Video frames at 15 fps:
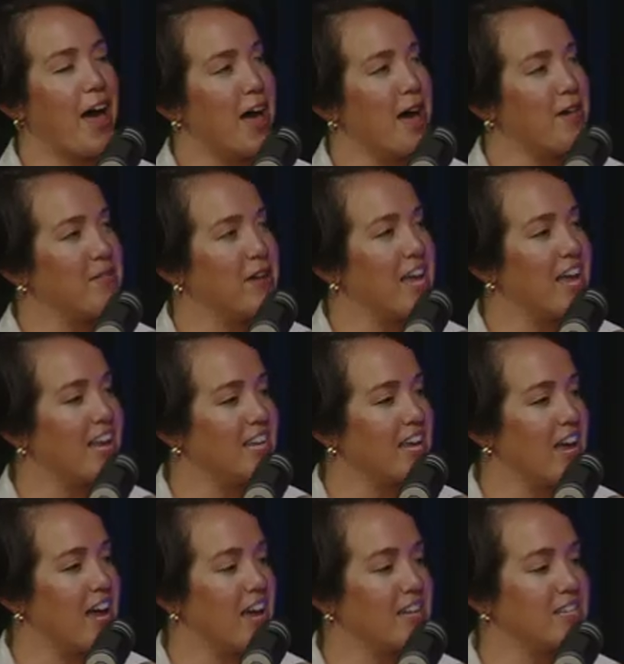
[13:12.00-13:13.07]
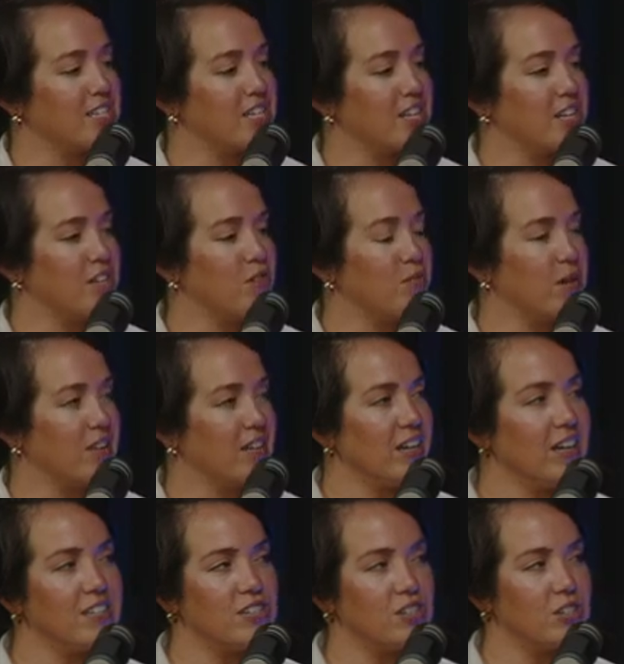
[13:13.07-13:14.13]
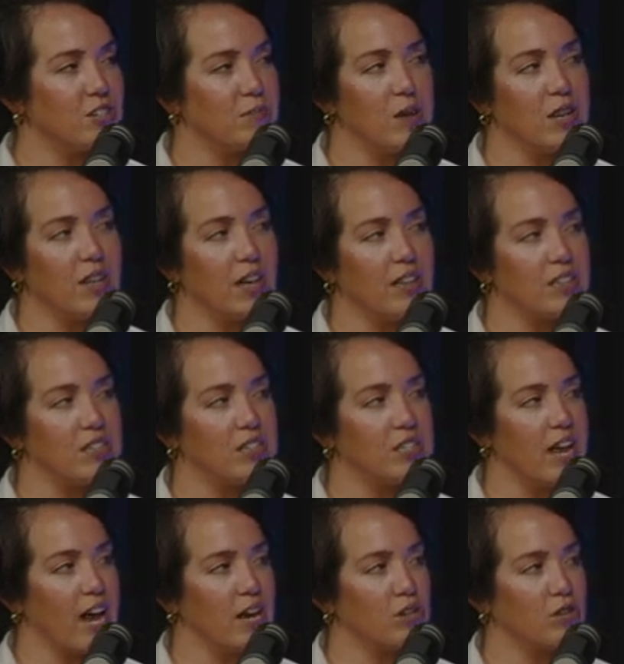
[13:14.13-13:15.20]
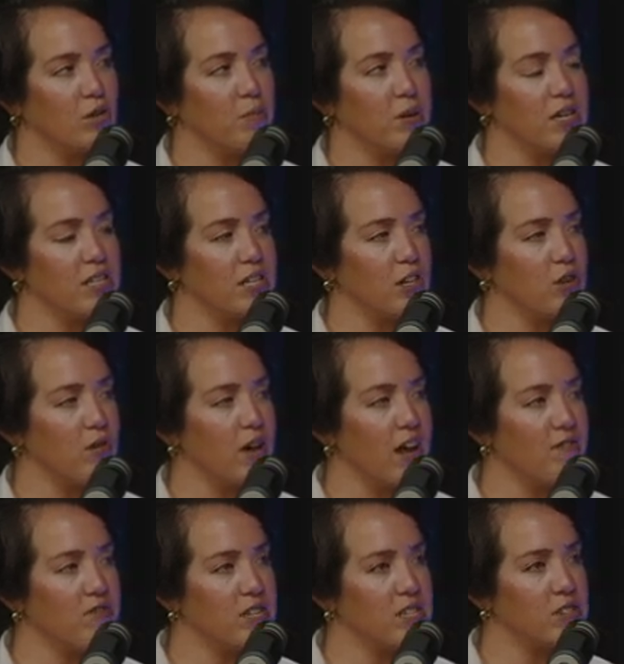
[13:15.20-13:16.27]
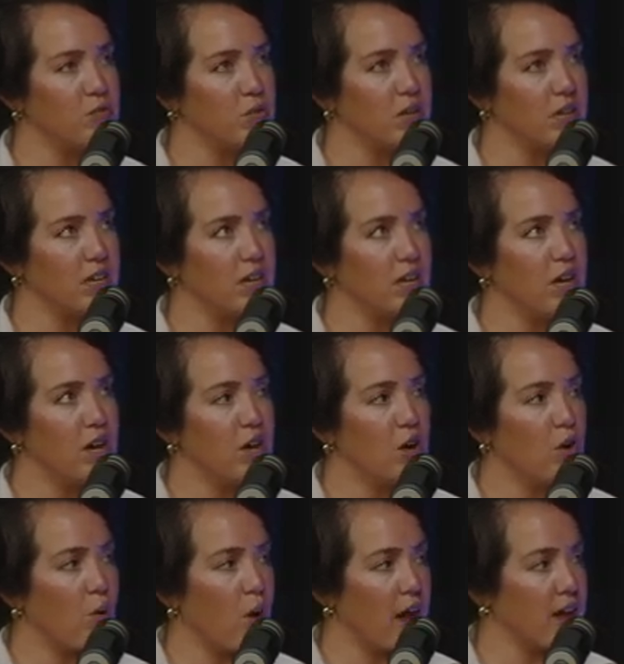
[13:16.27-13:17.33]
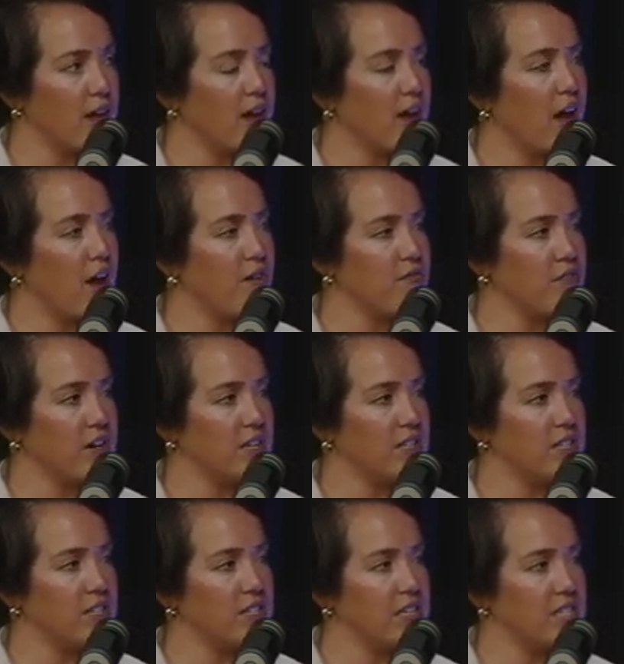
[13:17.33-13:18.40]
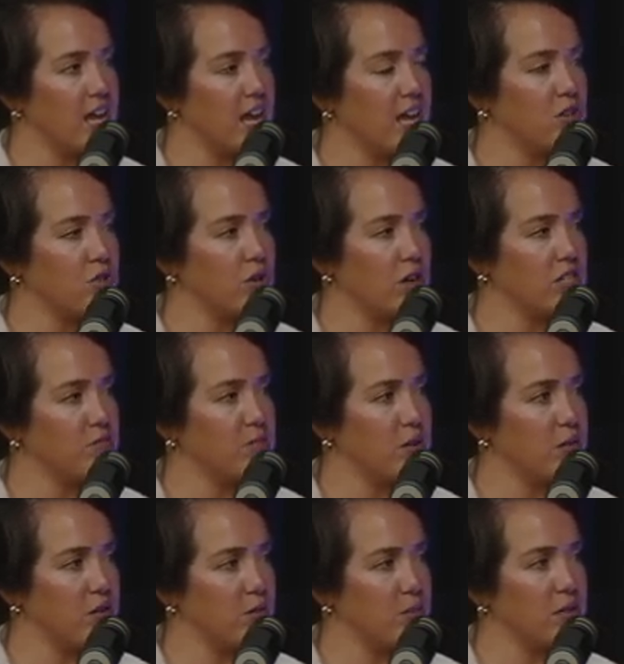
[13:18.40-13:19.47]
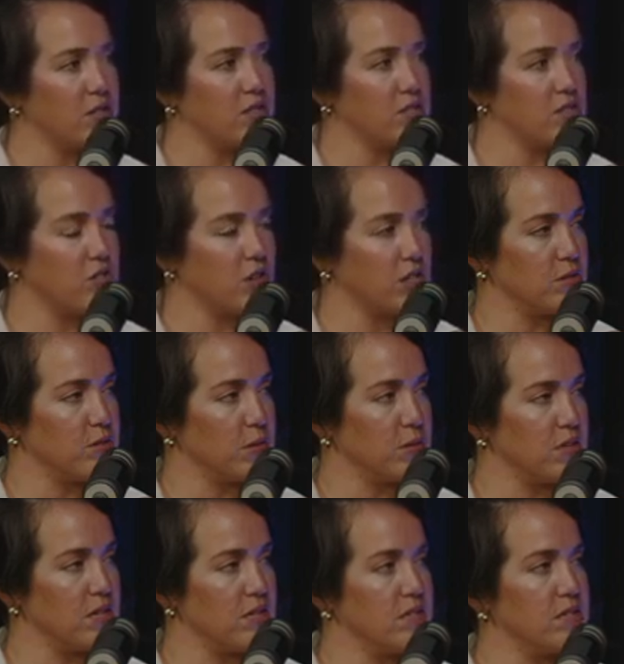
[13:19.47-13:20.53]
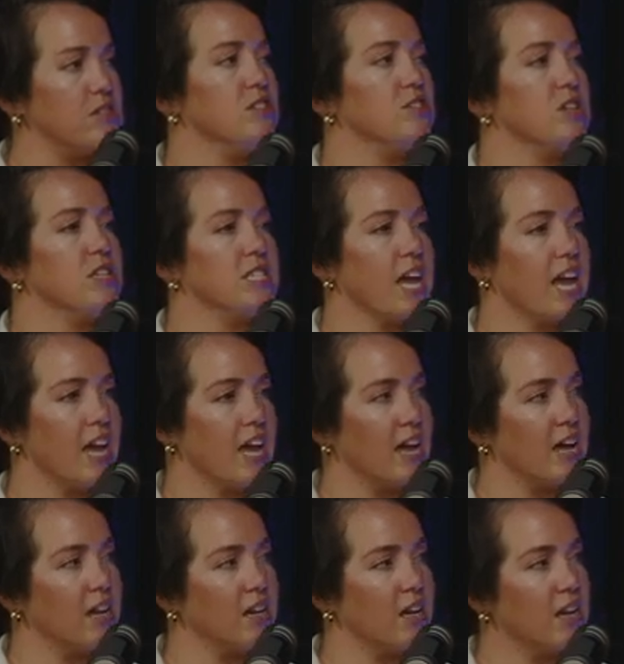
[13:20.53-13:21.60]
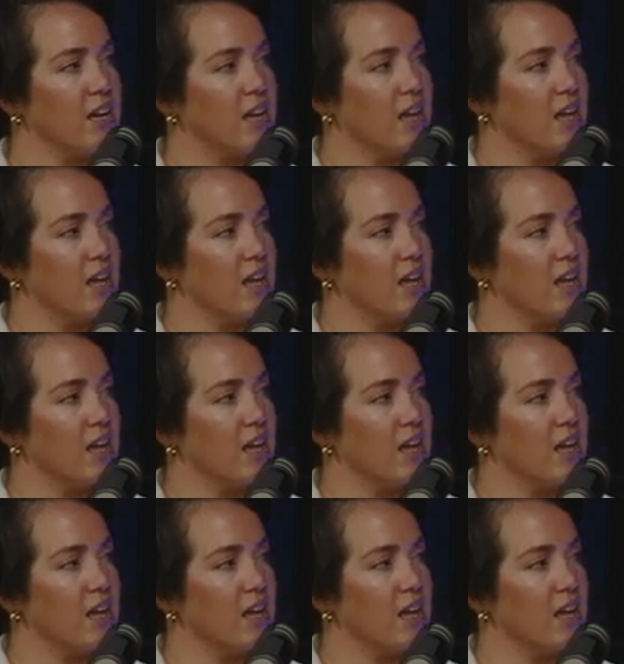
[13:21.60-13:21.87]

And yet humility has just been like this natural piece. Like, you have this really quiet confidence that says, hey, trust me with your business, trust me with these decisions. And